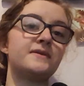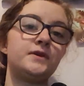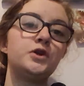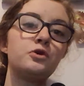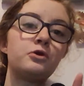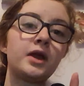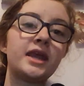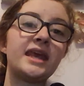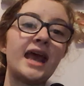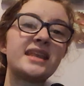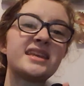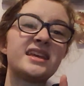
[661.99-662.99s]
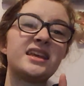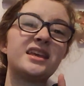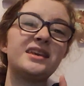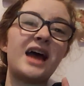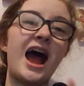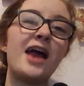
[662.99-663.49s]
If you get
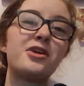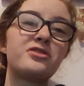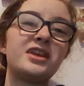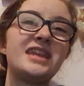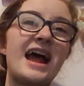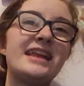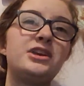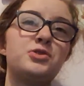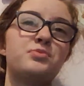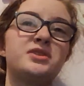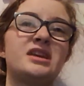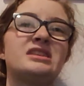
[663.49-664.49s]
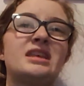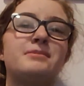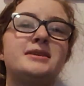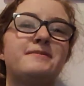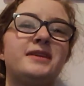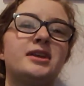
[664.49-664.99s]
higher than 92%, so that
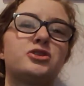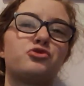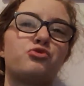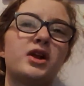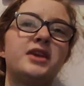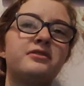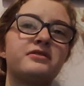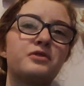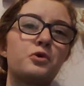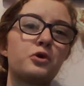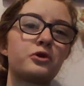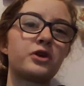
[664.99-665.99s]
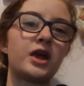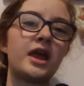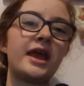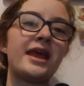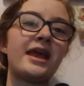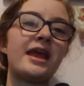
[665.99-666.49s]
means you have to get 24
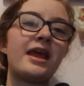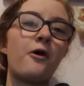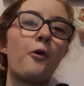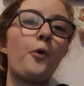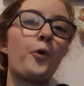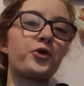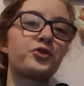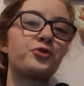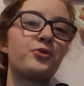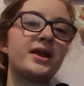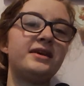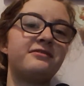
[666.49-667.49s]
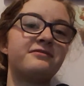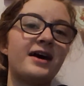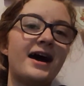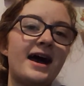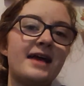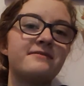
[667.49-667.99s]
or
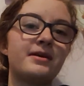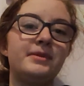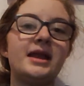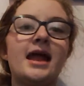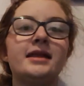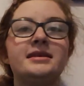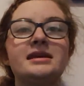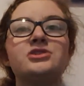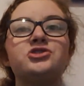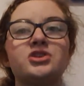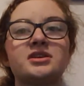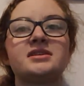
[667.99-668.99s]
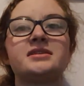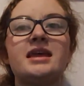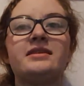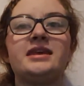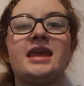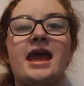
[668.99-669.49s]
25. I mean, I did just
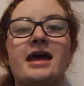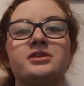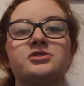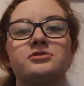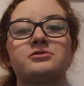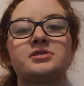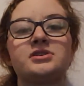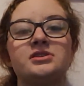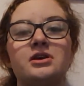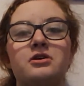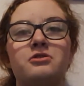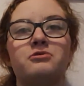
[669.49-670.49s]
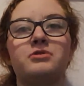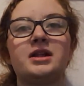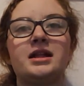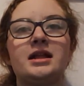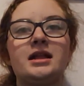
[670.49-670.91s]
say the answers, so